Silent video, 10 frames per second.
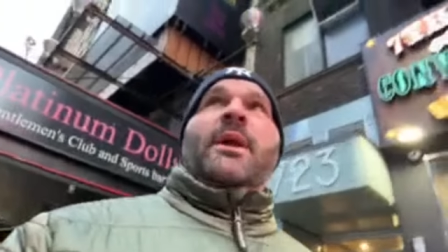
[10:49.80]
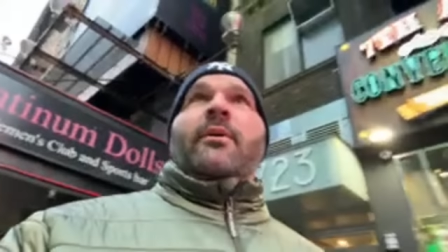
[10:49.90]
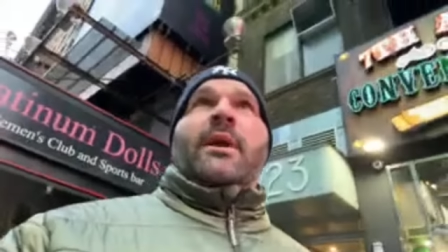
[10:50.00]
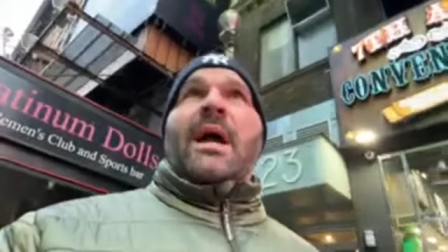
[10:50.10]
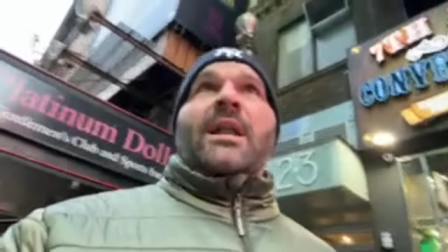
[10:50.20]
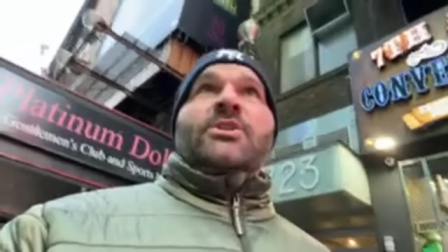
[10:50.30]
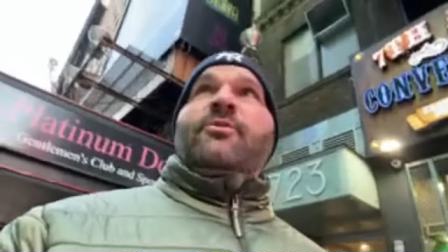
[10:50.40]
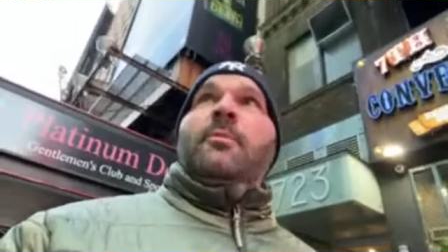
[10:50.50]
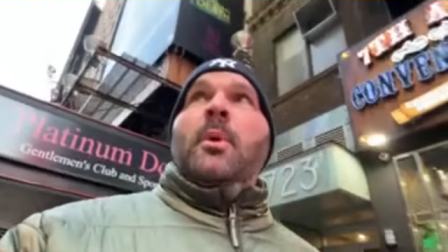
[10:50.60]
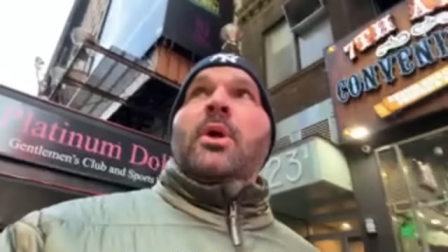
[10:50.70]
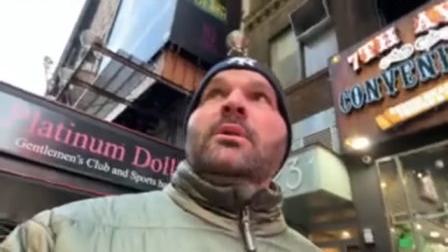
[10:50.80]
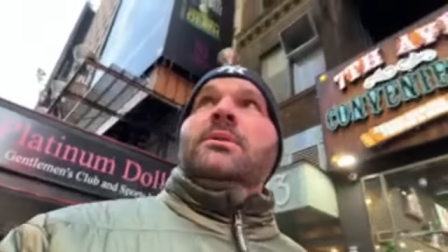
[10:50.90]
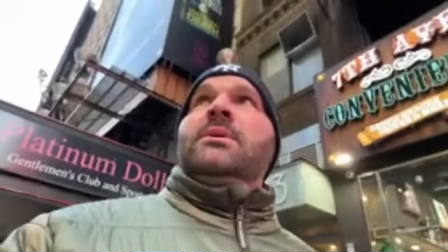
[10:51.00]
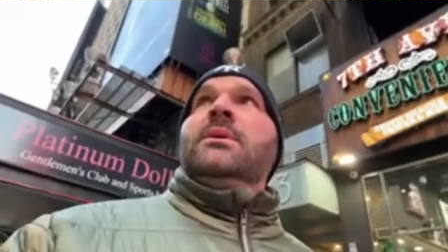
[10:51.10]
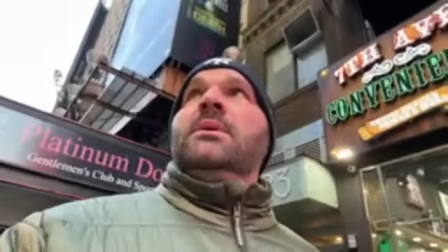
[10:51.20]
player in college football.
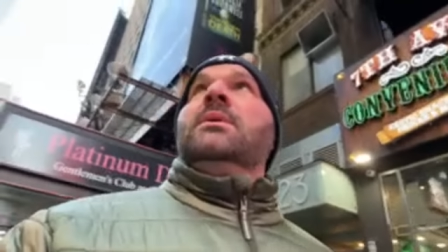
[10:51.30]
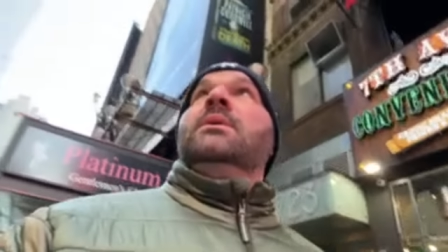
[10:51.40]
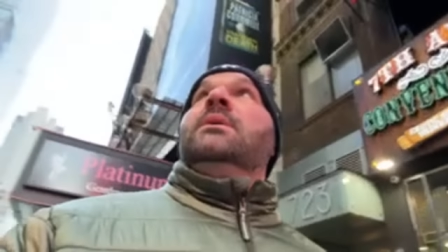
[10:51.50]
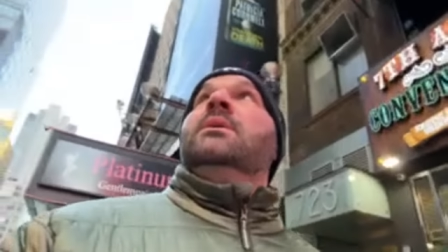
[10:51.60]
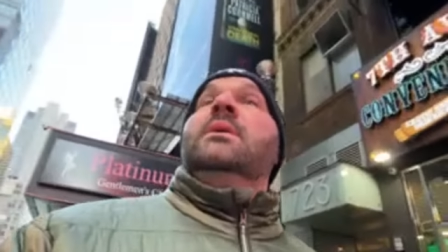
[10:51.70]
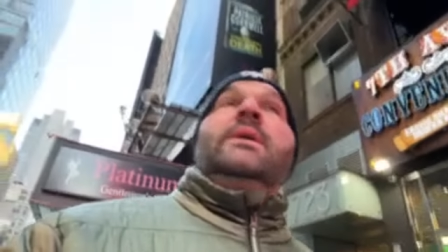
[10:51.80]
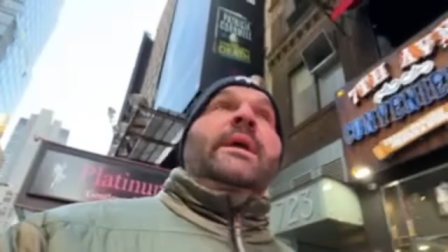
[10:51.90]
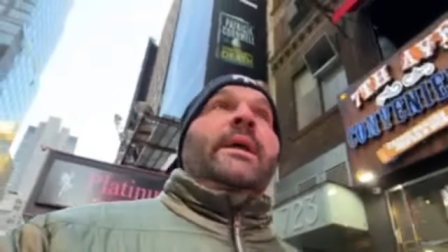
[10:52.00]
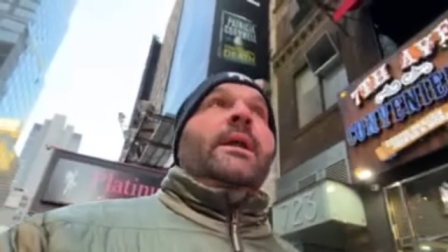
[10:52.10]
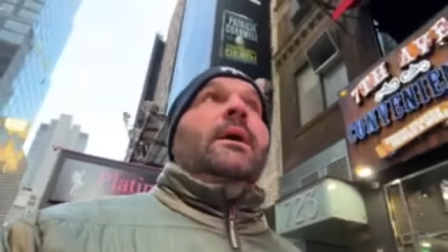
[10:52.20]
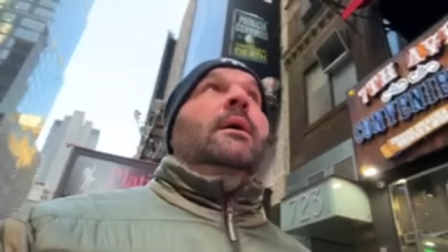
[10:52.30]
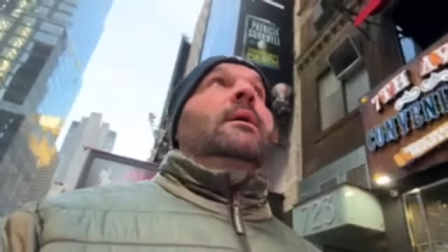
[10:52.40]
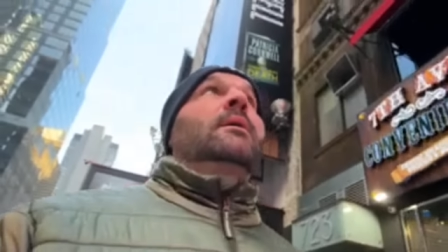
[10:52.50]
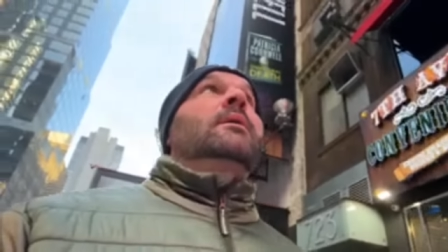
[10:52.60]
In uh,